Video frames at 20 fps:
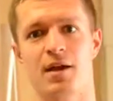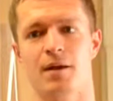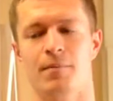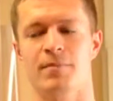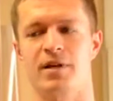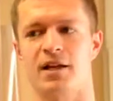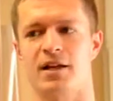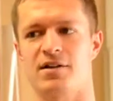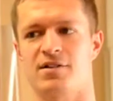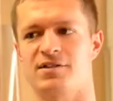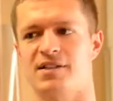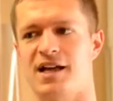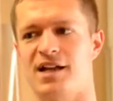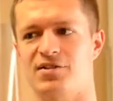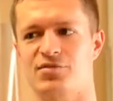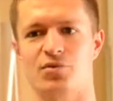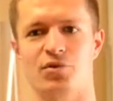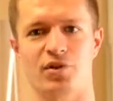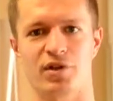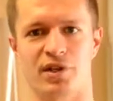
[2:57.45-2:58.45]
because
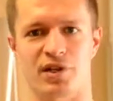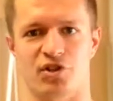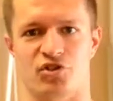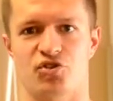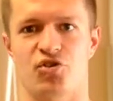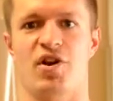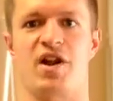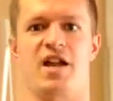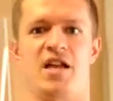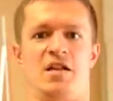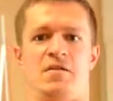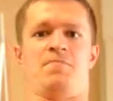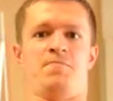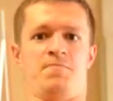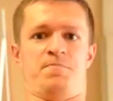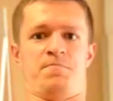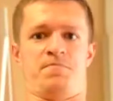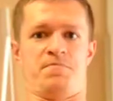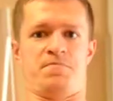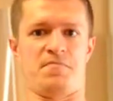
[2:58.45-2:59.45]
that's really going to train
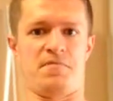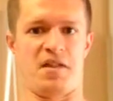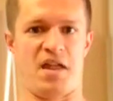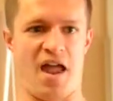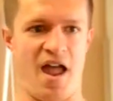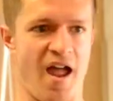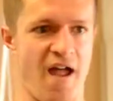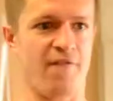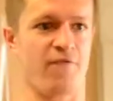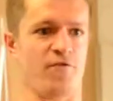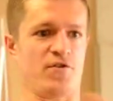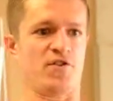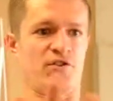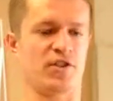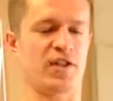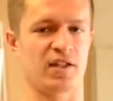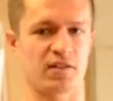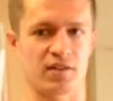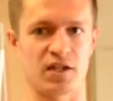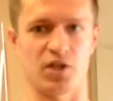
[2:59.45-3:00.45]

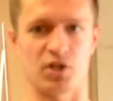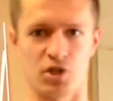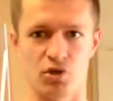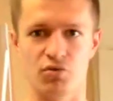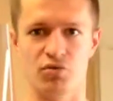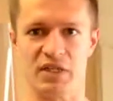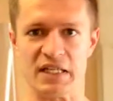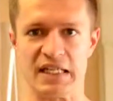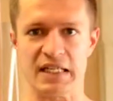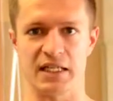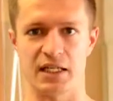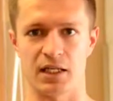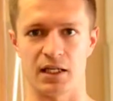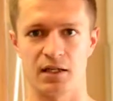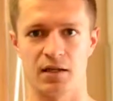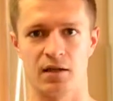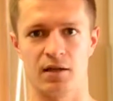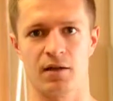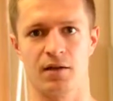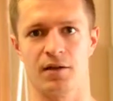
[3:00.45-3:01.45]
everything that you need,